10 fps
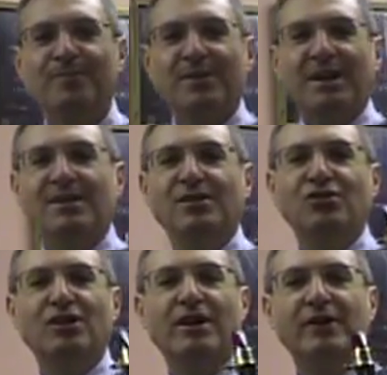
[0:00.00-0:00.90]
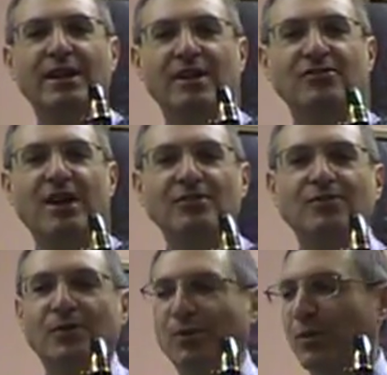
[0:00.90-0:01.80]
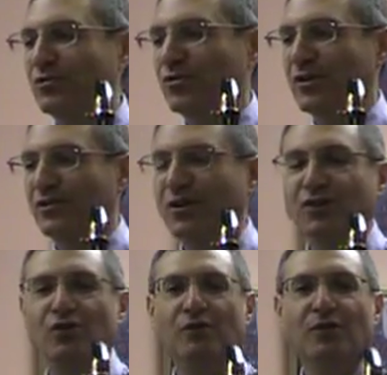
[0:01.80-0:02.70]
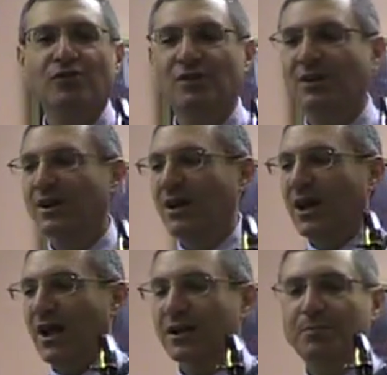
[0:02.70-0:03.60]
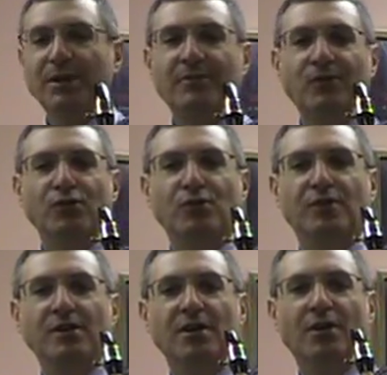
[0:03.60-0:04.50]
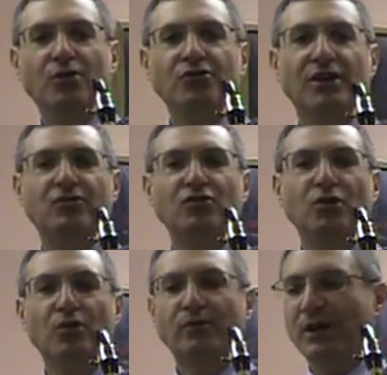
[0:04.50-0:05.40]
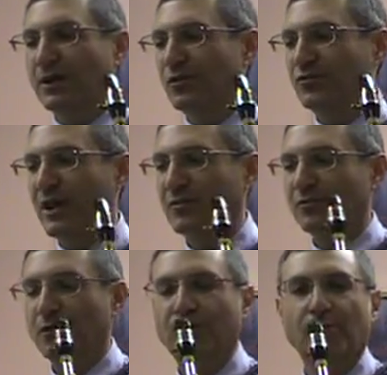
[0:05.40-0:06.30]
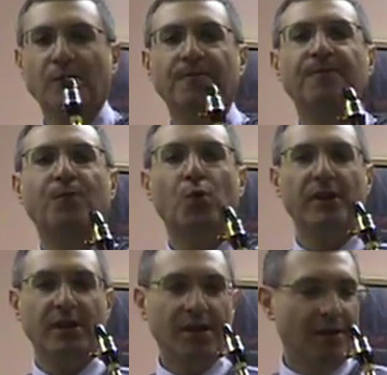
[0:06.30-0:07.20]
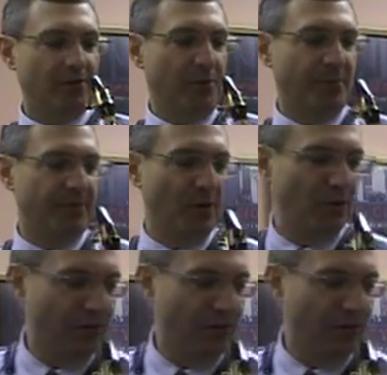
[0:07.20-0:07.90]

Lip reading: I teach clarinet and saxophone at Western Kentucky University. I'm going to play for you the all-state solo for alto saxophone number 40 from the Ferling